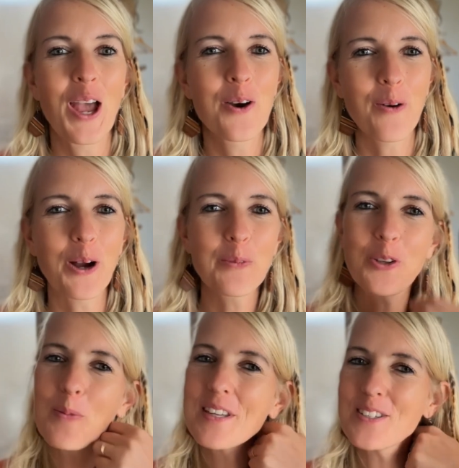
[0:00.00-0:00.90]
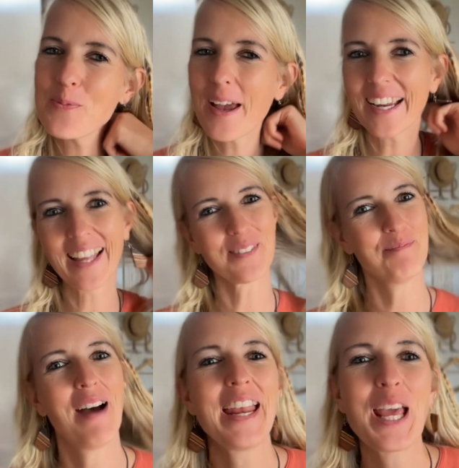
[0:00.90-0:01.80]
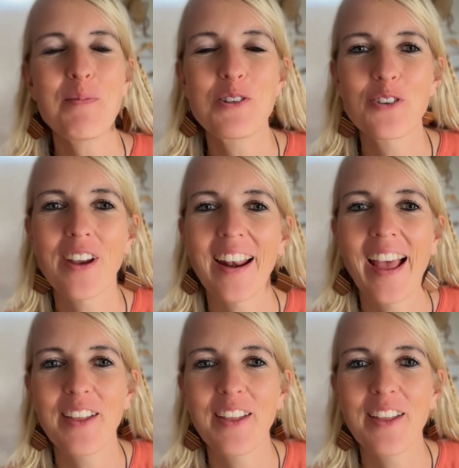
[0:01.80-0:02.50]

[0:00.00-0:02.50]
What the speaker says: Welcome to the Business Backend. My name is Rianna